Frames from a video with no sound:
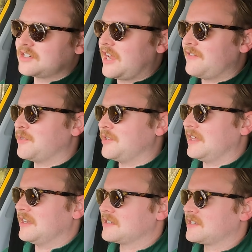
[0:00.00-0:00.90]

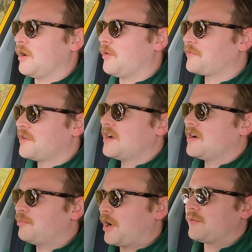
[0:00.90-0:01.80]
achievement in itself.
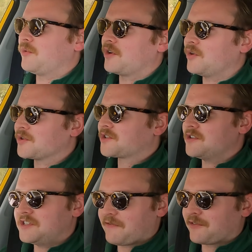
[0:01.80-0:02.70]
But what it
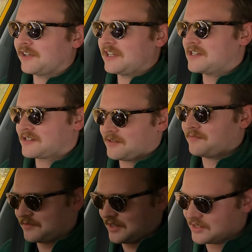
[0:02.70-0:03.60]
also definitely
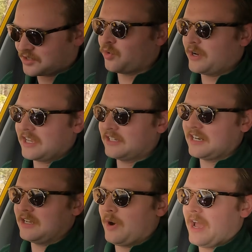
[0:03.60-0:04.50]
isn't is quick in
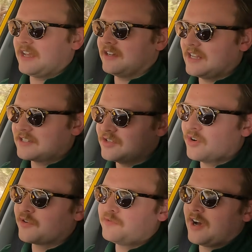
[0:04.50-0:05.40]
any way. It's
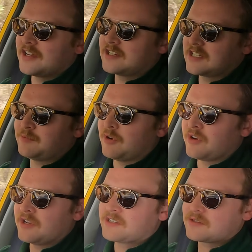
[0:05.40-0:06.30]
not a fast
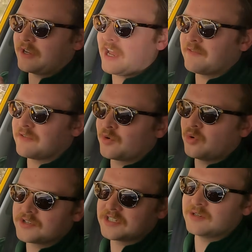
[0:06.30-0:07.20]
experience. We have, of
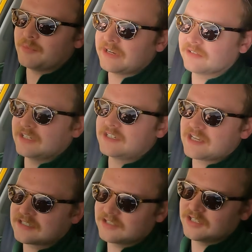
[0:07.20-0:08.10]
course, independently
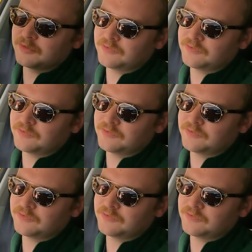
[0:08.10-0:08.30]
tested the